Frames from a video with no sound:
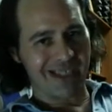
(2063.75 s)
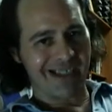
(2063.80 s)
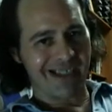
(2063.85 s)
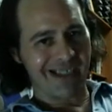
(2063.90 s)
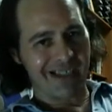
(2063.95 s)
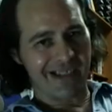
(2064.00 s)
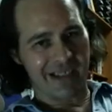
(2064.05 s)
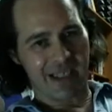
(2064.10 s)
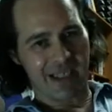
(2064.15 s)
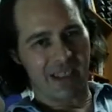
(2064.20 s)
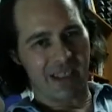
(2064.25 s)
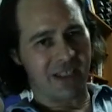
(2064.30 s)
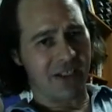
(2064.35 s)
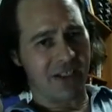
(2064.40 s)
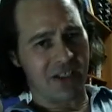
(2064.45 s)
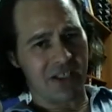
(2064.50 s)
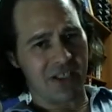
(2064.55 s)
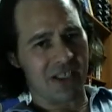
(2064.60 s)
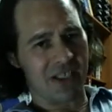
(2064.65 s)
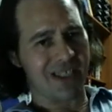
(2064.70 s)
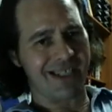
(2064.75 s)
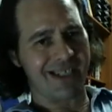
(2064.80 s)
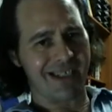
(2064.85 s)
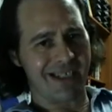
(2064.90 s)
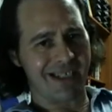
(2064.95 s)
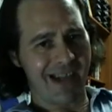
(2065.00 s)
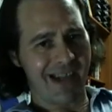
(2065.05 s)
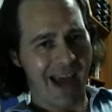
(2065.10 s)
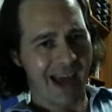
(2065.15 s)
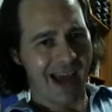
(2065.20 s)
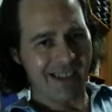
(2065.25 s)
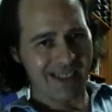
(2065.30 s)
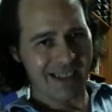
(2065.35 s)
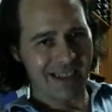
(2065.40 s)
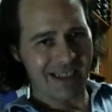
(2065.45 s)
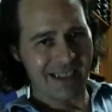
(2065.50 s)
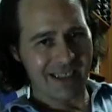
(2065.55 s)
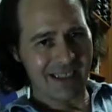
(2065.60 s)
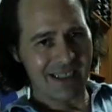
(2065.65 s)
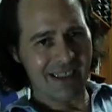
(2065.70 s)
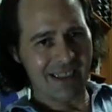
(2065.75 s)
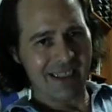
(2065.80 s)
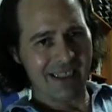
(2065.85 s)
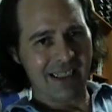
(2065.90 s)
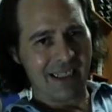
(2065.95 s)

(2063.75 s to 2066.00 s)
He's in Cincinnati.